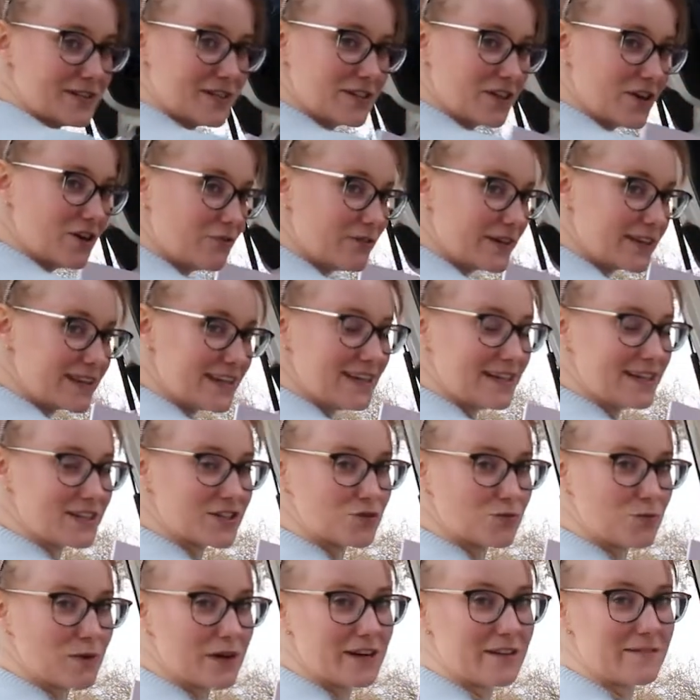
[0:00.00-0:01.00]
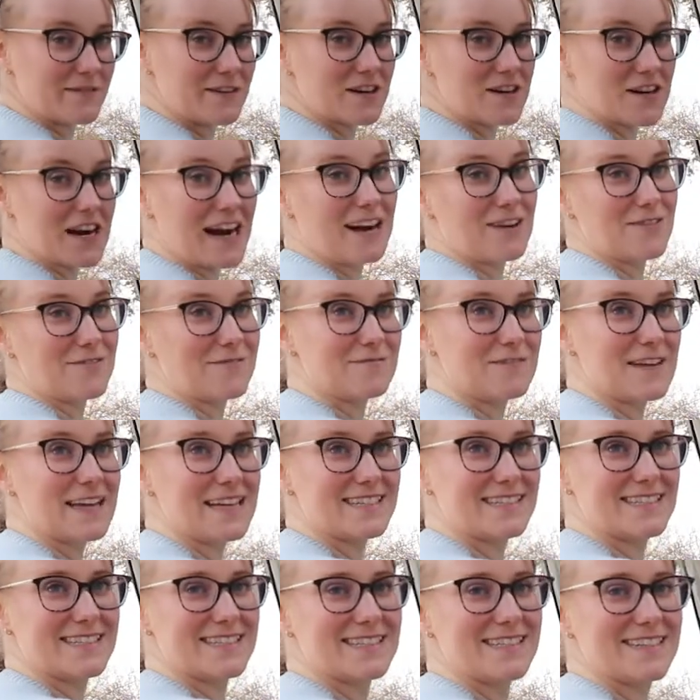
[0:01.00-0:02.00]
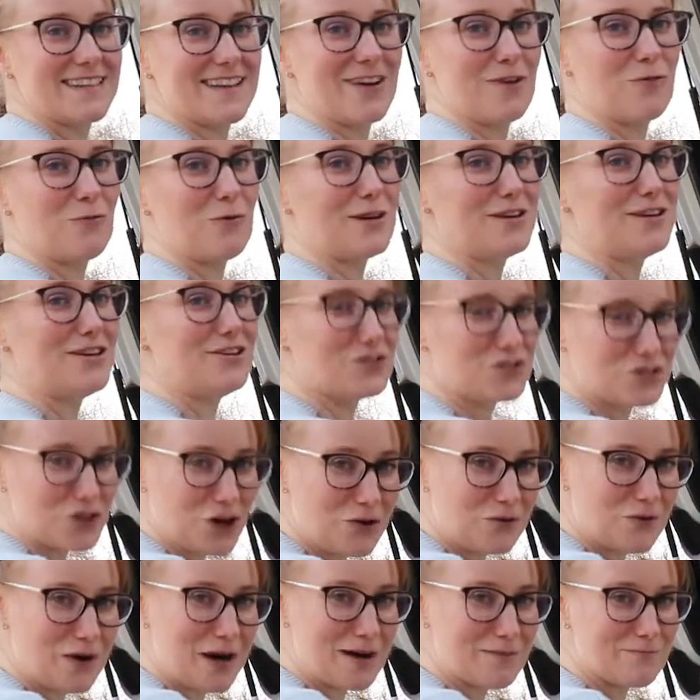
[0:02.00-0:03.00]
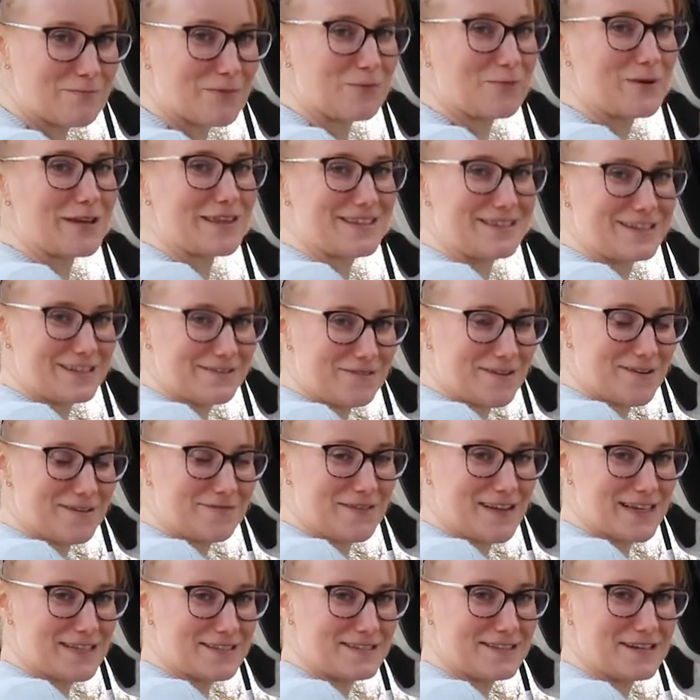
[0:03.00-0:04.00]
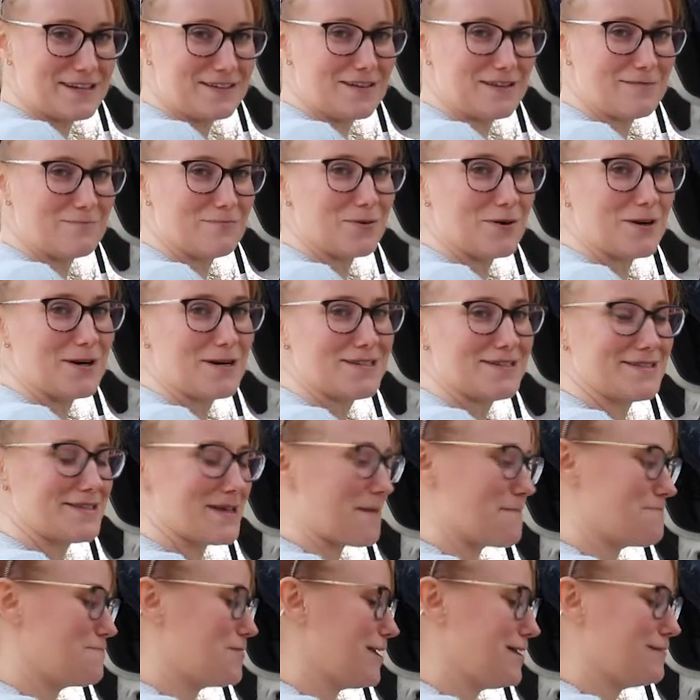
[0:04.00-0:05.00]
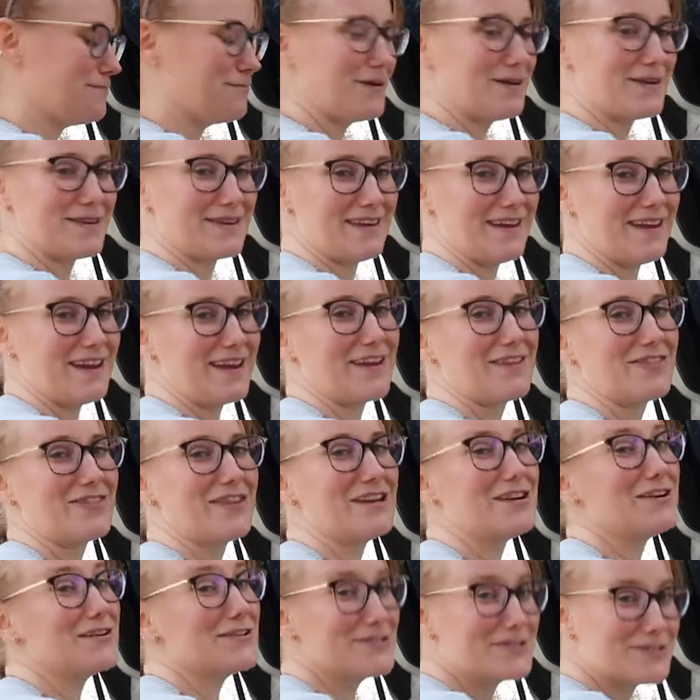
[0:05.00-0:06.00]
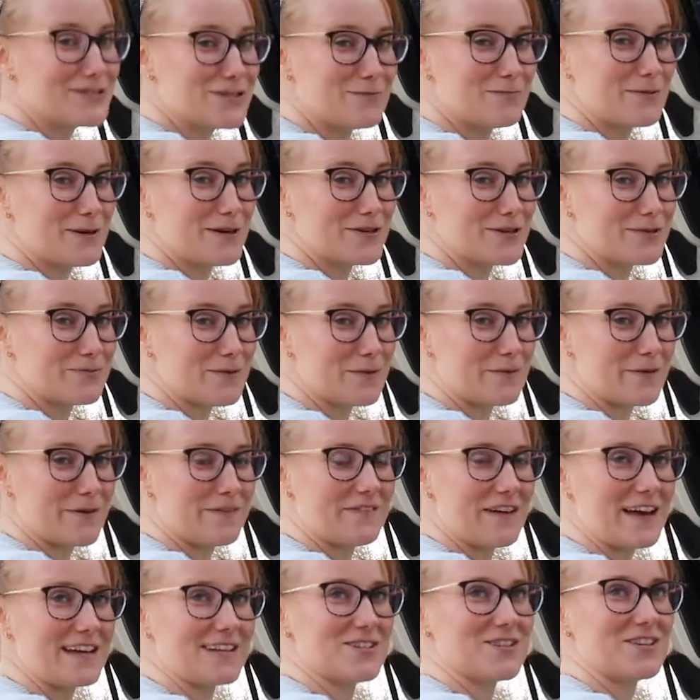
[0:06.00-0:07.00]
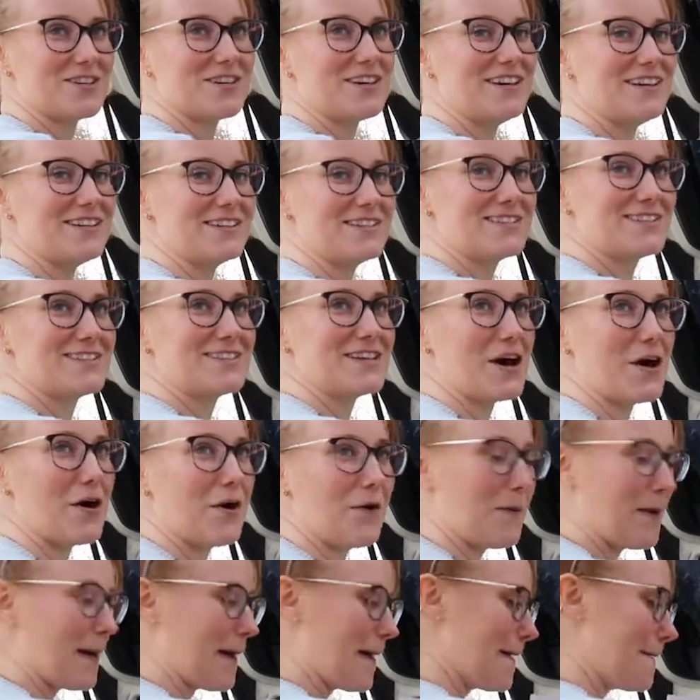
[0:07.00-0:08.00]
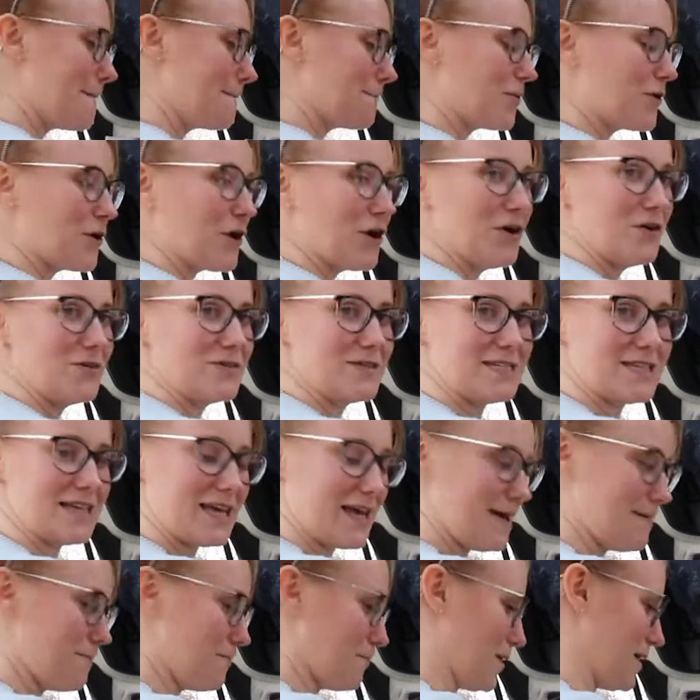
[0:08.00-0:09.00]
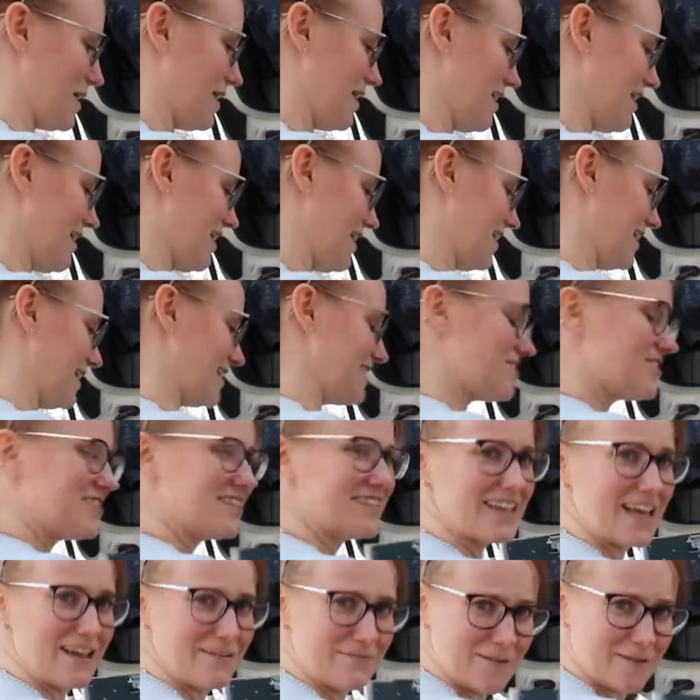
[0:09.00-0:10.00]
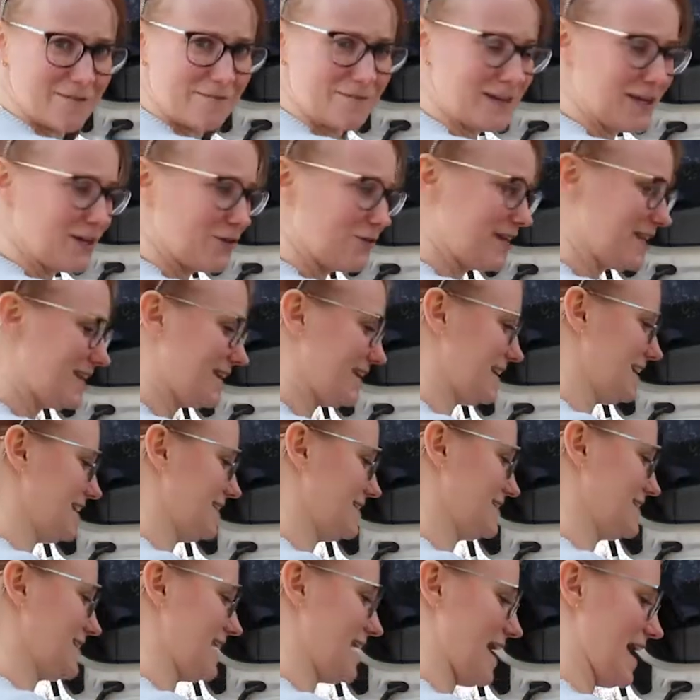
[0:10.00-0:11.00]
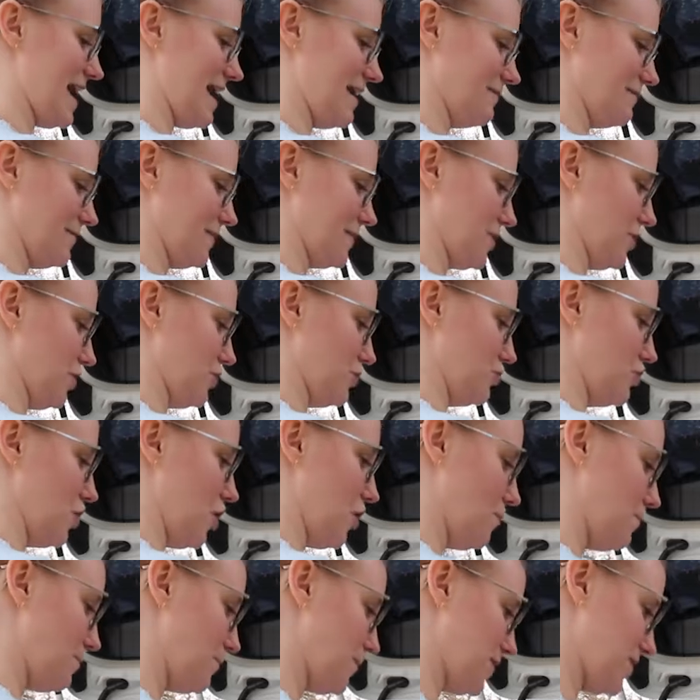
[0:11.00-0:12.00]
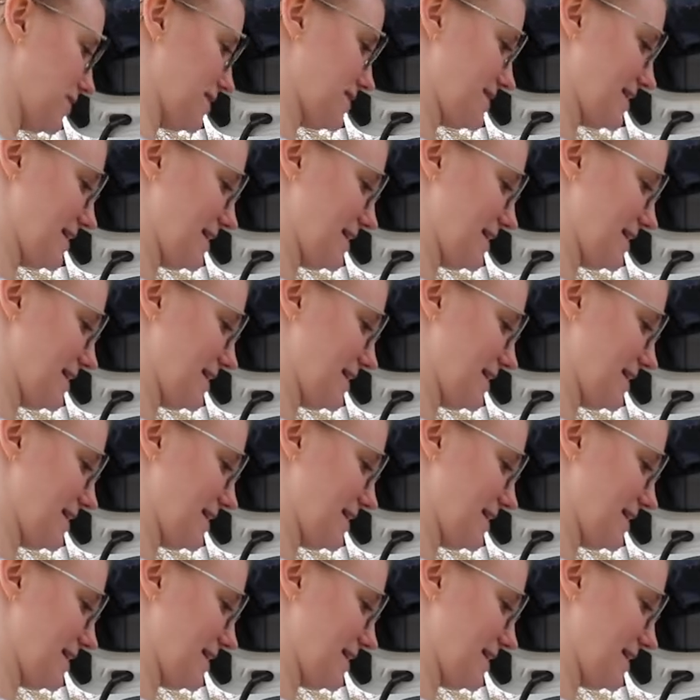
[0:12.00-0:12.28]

to go with each one of your outfits. When you show up with different fancy clipboards, people think that you're super duper professional. So, pro tip, get yourself a few of these. They have little notebooks